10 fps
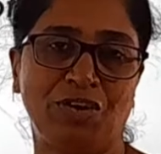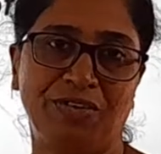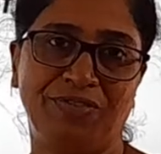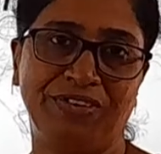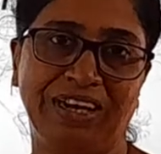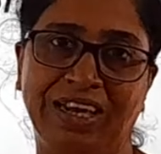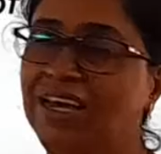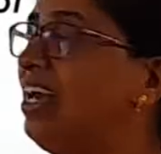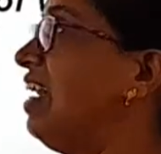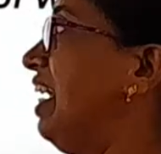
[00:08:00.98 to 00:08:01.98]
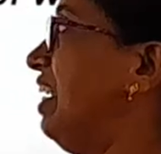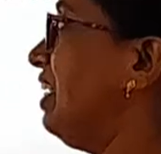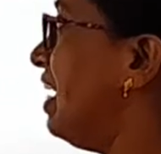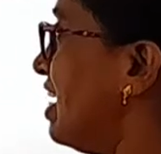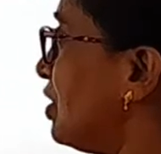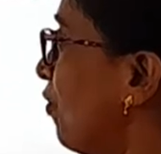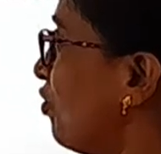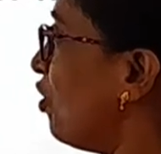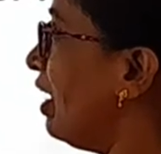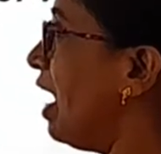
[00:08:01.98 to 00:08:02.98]
thoughtfully. In case of
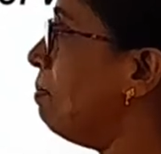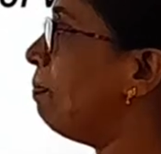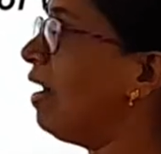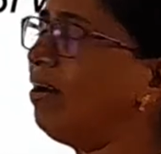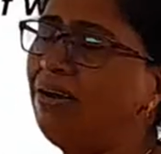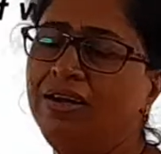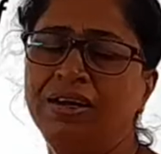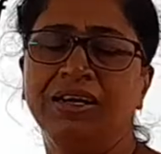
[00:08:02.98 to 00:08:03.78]
your grandpa,